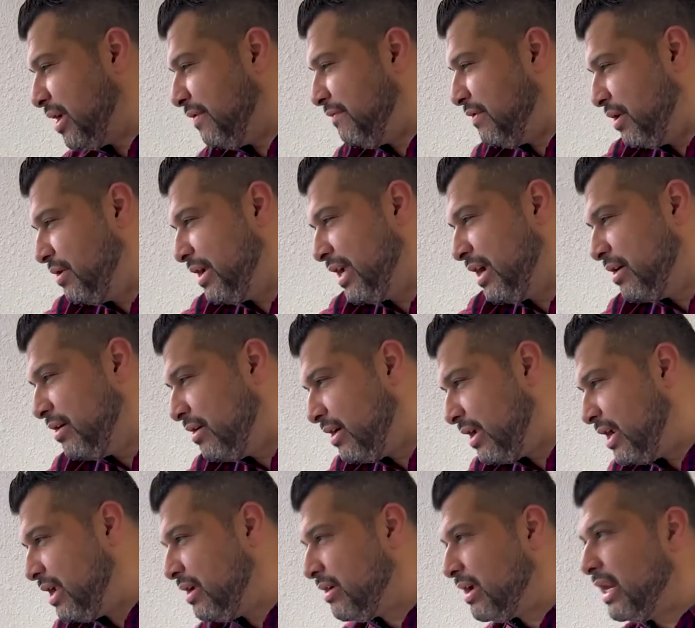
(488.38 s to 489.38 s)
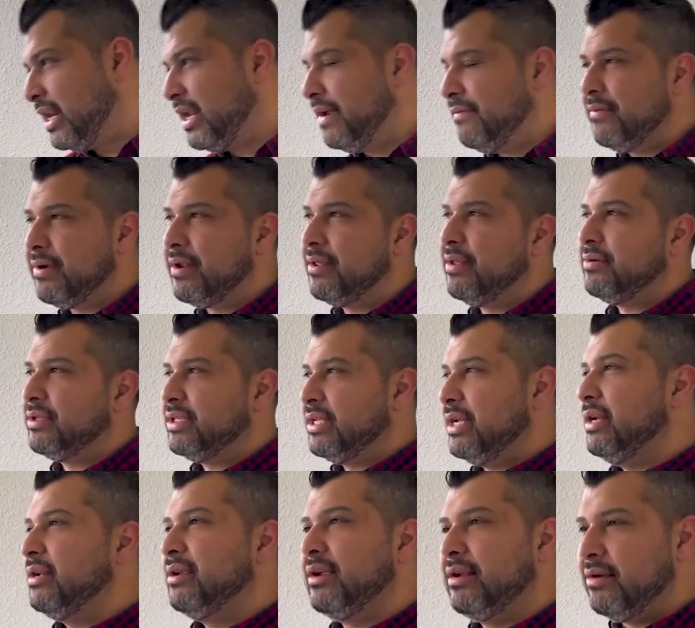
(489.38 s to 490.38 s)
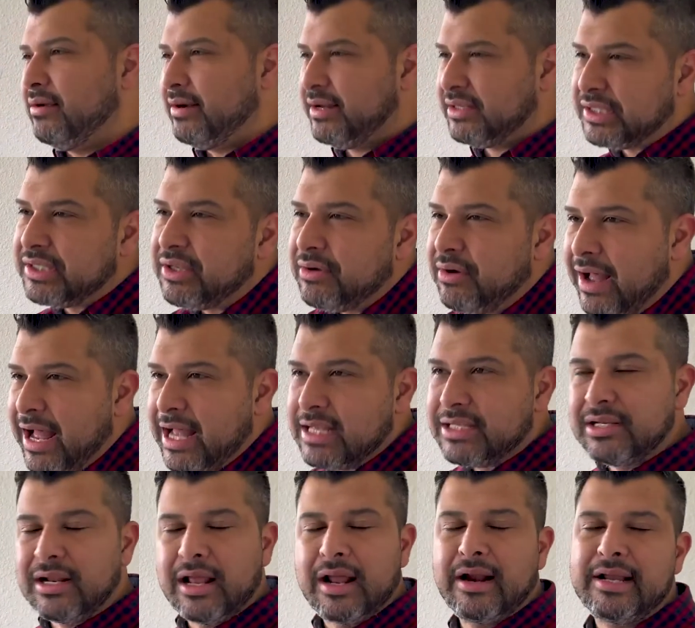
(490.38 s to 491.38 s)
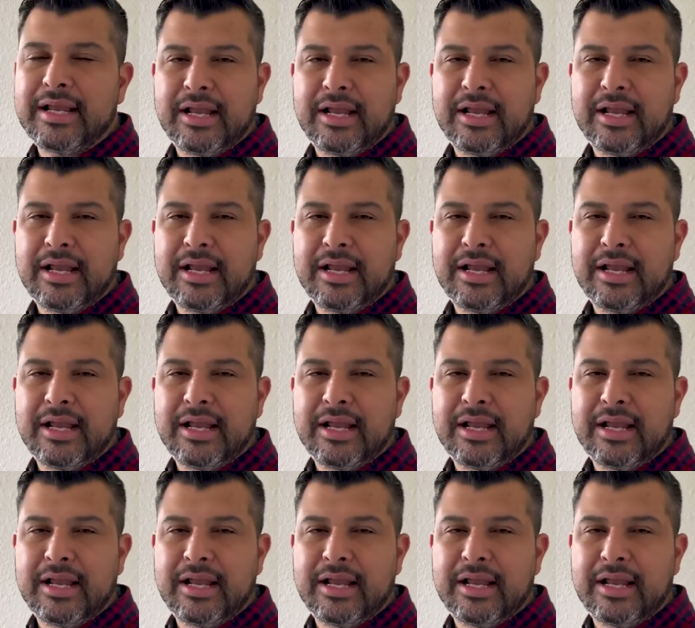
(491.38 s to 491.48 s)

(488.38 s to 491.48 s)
if you can go ahead and you can leave one of those in, you know, it still adds a lot of